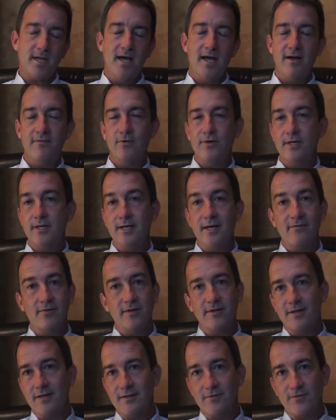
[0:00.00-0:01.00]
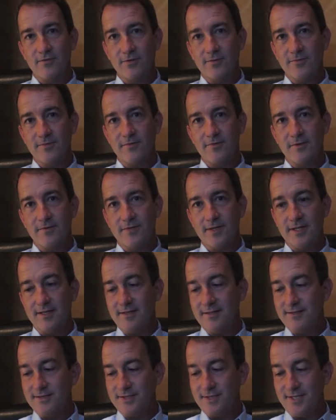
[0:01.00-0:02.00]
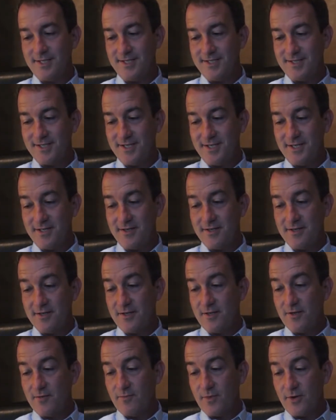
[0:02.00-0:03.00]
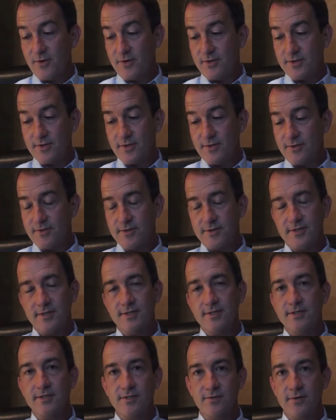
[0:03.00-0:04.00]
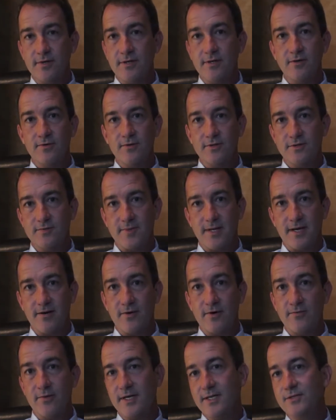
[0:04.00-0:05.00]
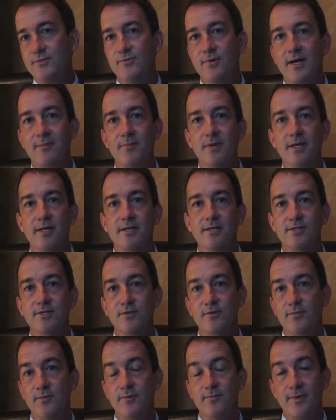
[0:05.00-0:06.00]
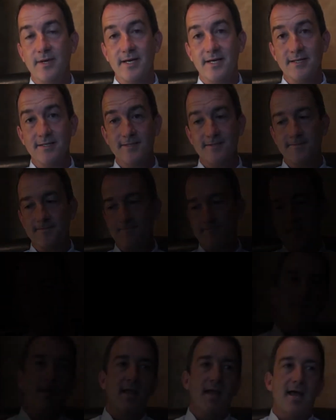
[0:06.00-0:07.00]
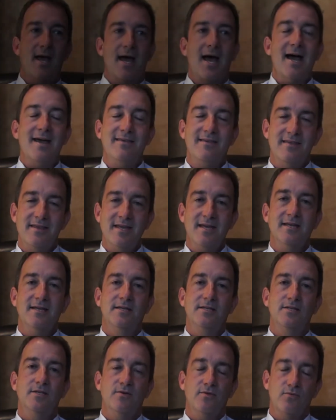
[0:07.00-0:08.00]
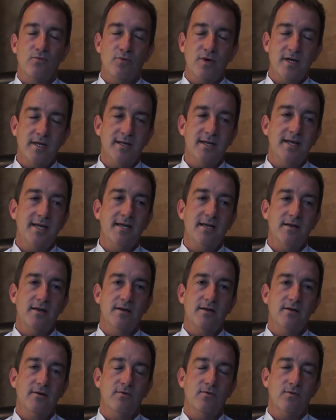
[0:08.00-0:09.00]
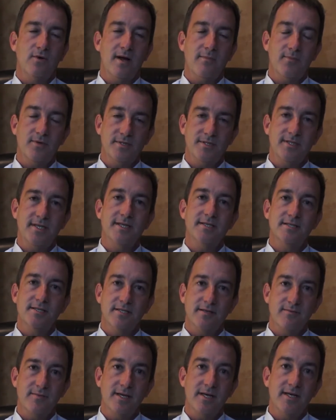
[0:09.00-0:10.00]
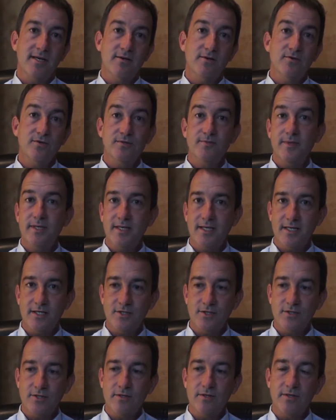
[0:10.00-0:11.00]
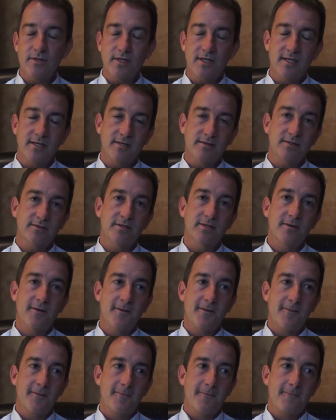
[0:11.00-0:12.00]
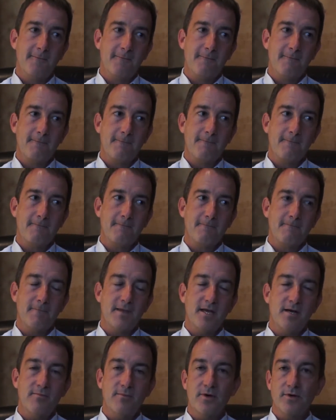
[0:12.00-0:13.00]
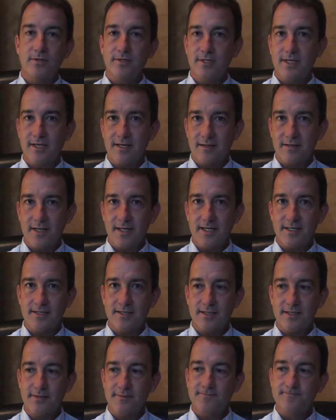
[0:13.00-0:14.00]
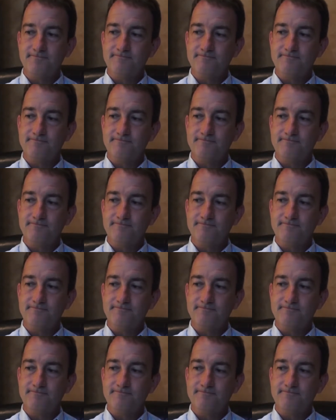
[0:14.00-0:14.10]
I've ridden everything from 50cc motor scooters to 200 horsepower race replica superbikes. I think to really represent somebody who's been injured or killed in a motorcycle accident